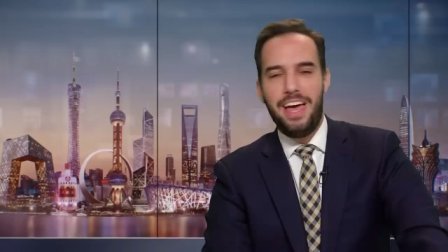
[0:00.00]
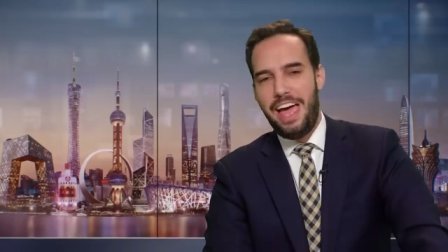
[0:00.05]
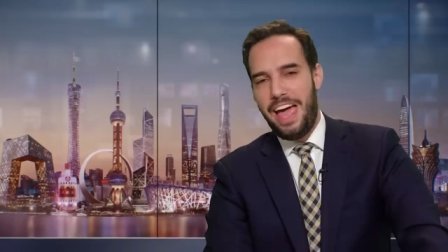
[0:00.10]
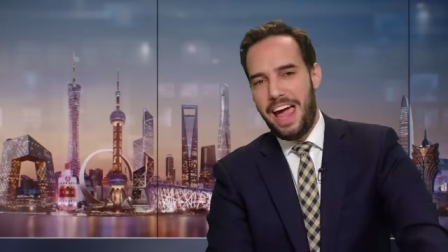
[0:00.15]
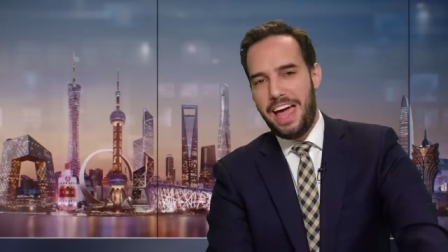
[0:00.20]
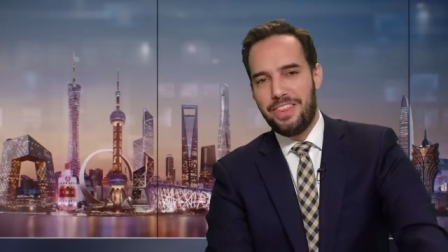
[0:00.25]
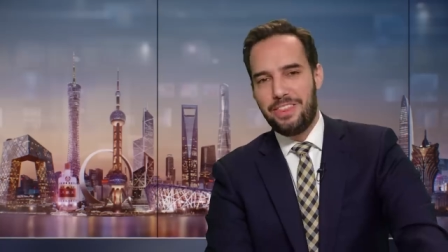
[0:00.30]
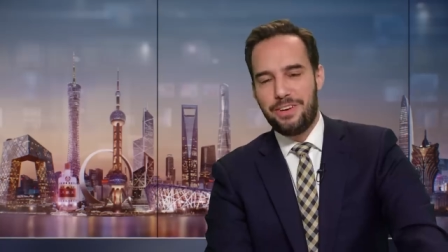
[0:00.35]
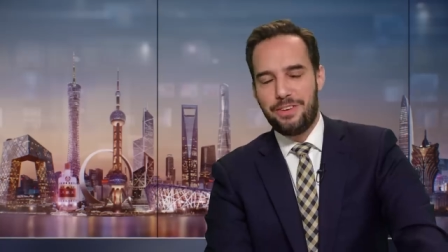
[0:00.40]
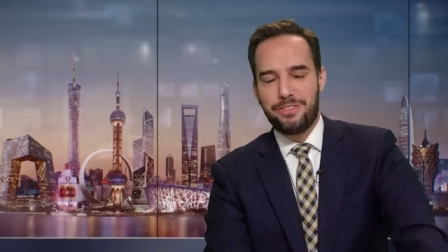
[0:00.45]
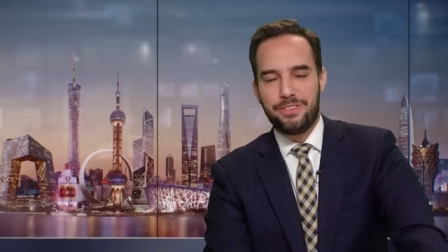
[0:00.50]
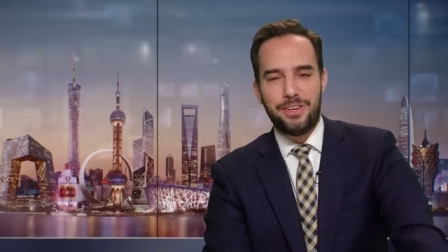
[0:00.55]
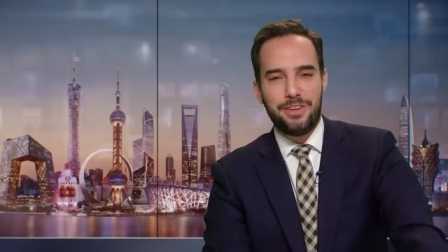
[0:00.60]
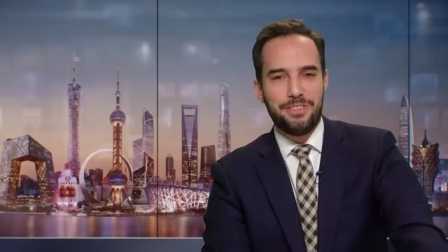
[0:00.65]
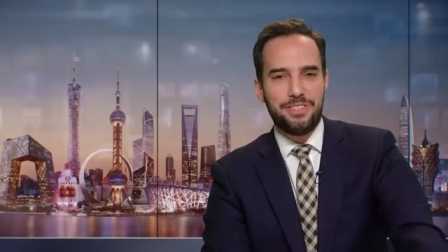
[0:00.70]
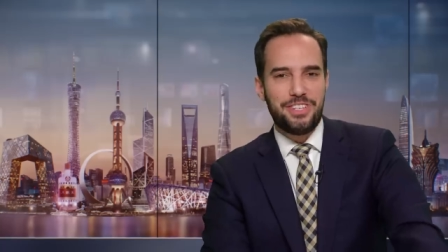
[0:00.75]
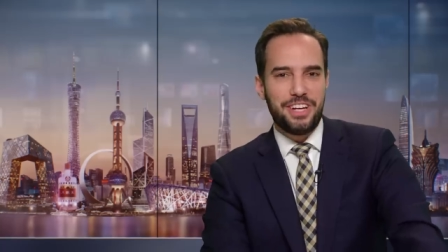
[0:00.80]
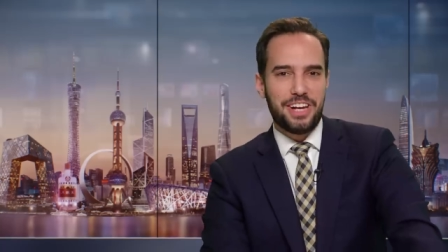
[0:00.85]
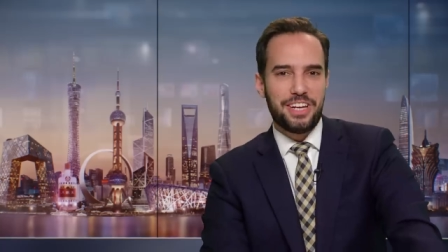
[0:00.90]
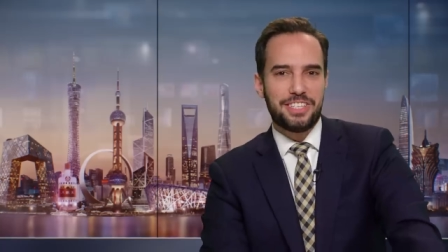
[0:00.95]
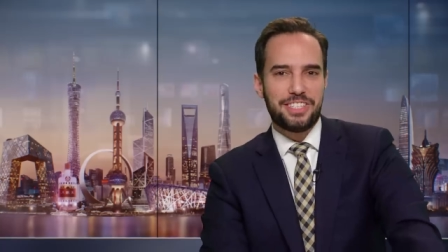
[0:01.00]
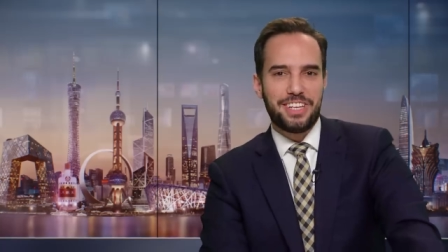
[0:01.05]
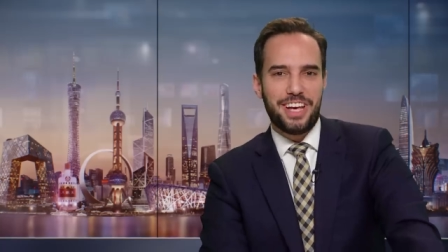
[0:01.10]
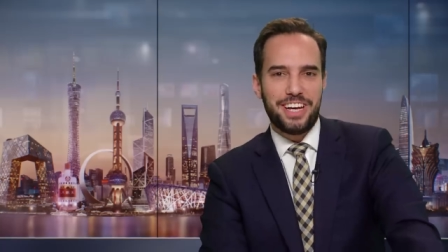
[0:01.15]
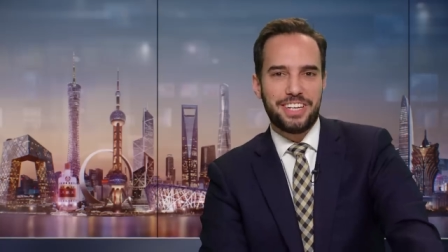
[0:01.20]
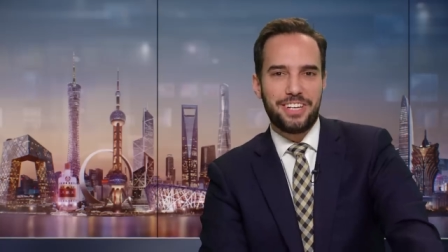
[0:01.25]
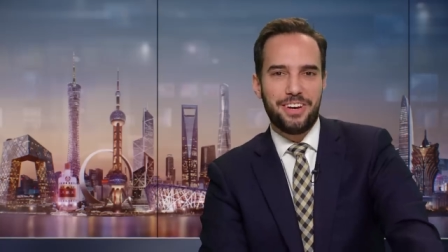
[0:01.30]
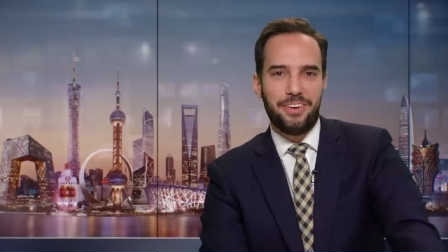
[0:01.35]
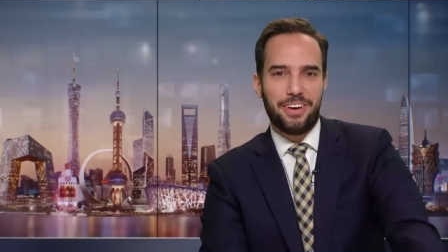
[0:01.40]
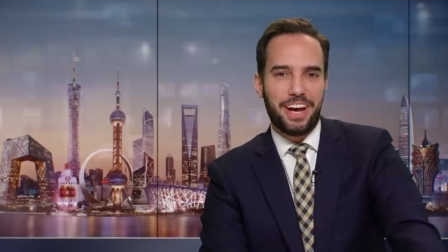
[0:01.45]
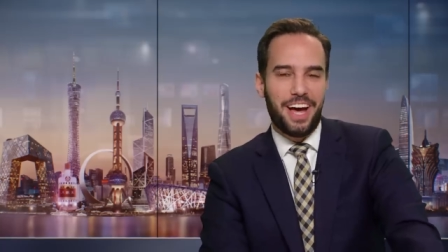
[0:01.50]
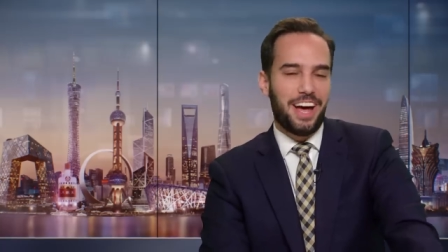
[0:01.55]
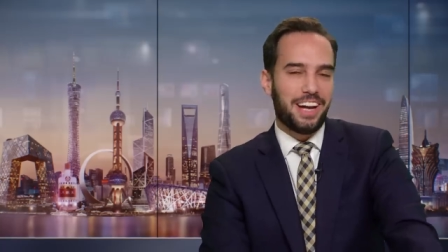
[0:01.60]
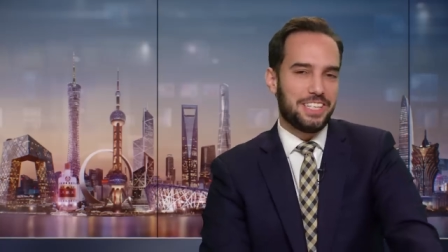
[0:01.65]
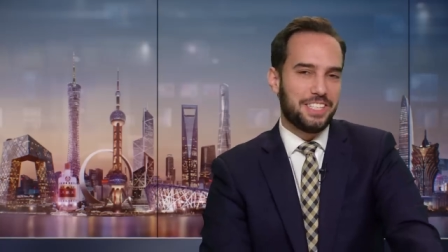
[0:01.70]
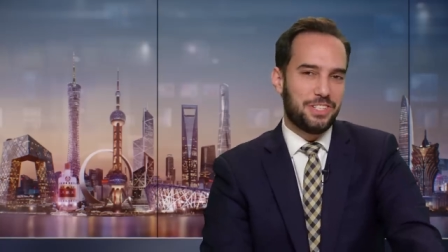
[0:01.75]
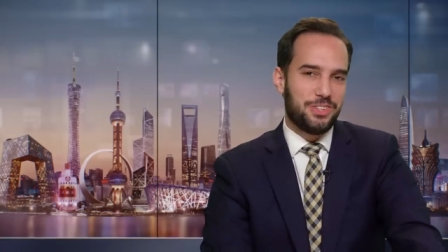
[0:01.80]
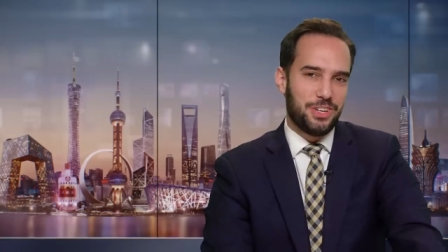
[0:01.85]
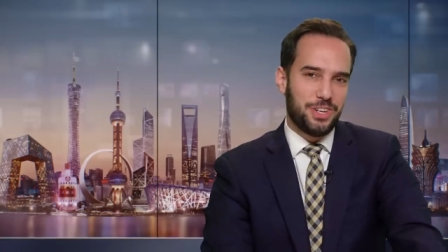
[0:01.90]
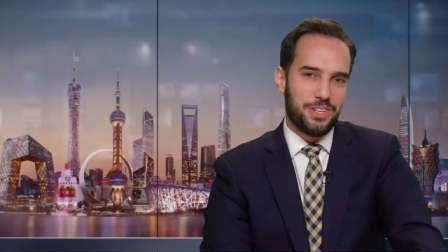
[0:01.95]
And there's no genocide going on
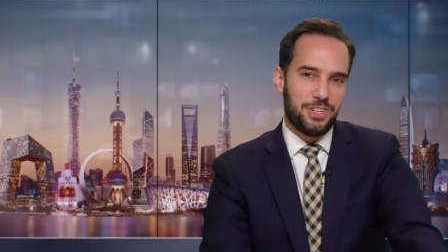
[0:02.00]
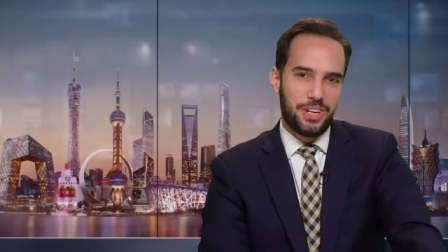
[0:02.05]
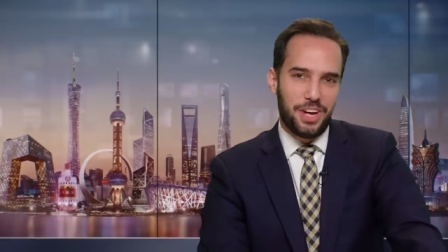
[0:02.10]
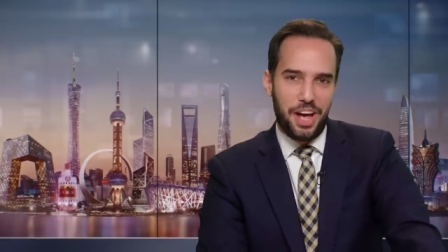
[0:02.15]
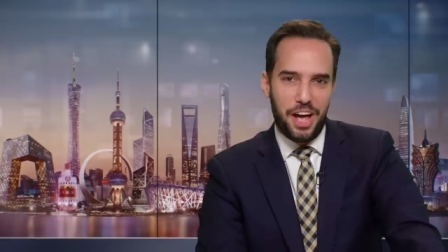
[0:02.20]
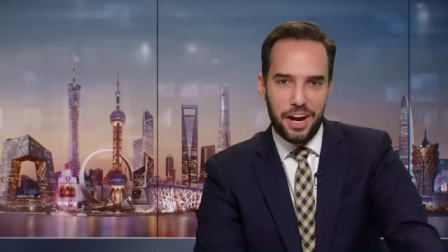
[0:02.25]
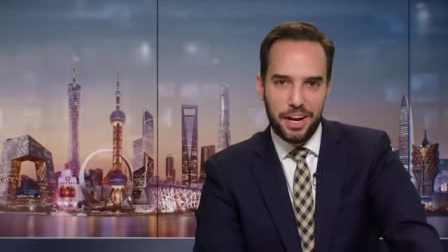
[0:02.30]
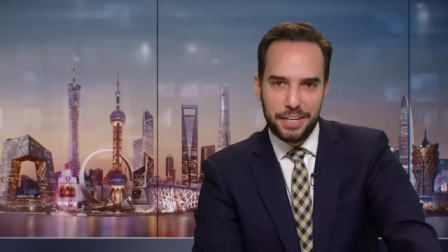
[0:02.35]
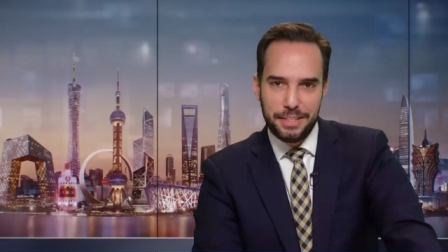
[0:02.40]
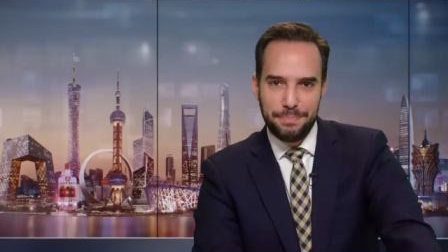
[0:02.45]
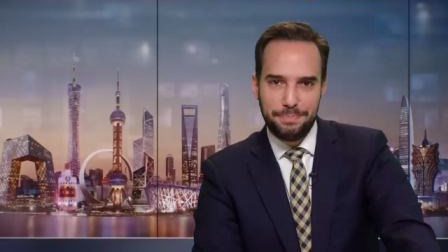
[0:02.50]
in Xinjiang.